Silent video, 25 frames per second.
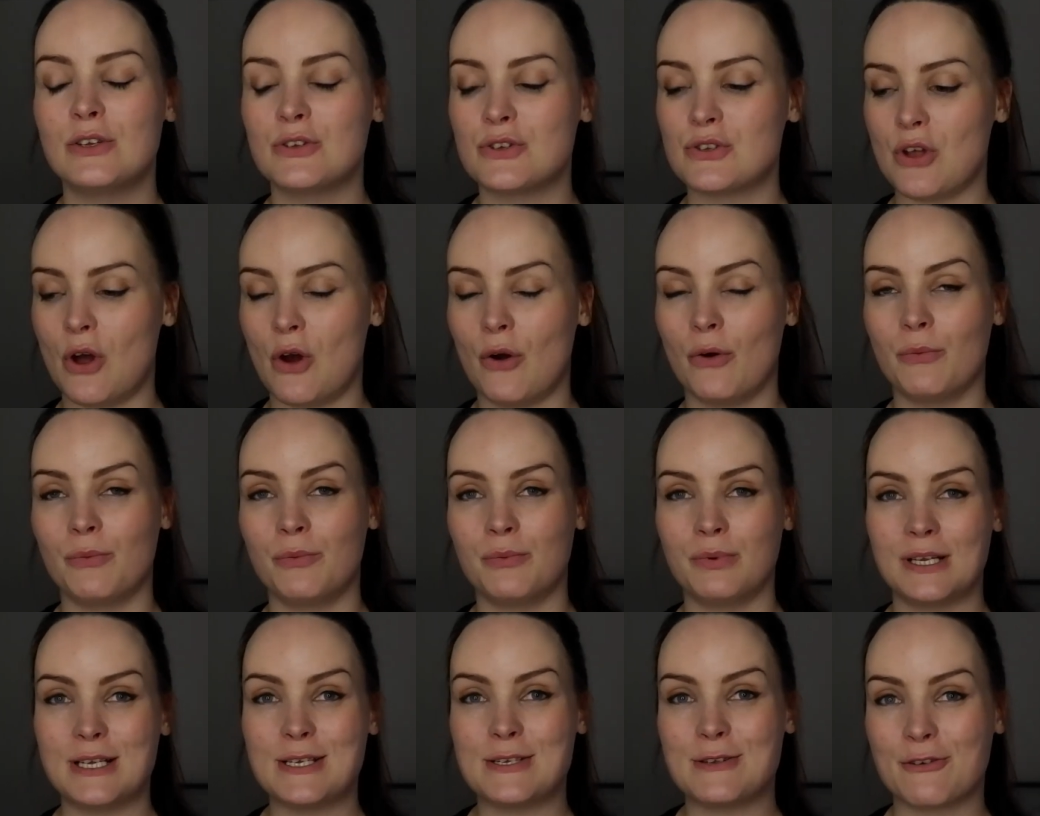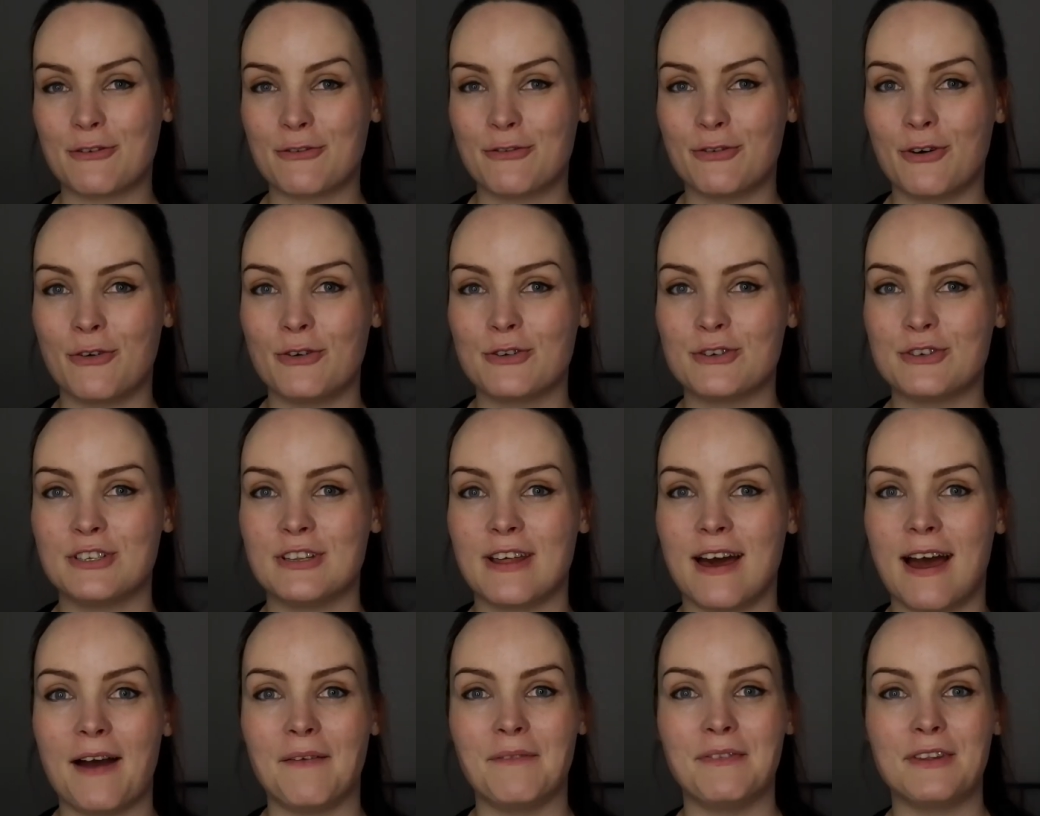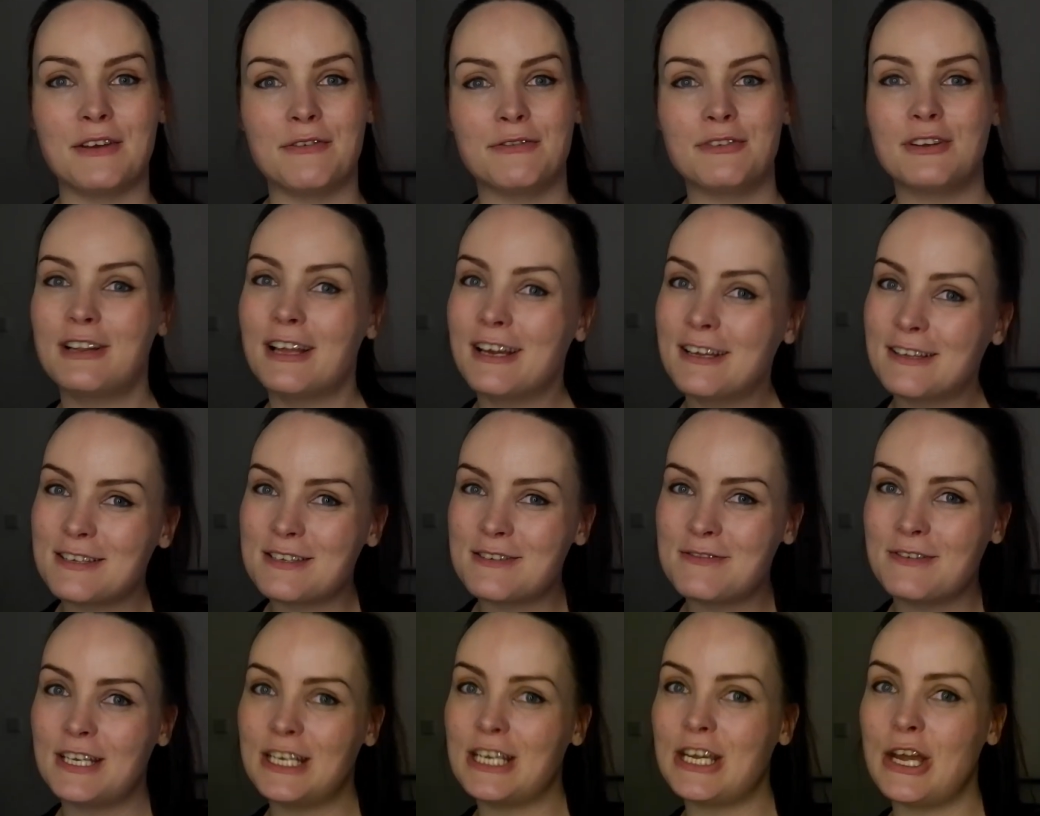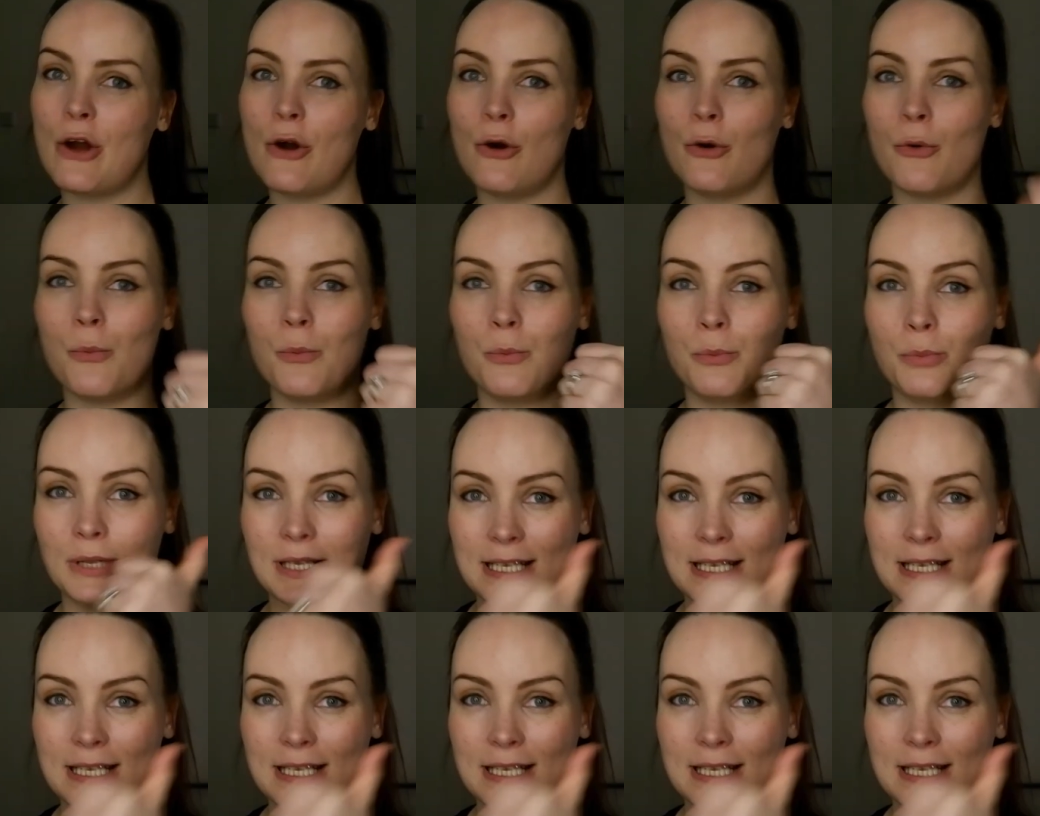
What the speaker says: So please look forward to that. If you like this video,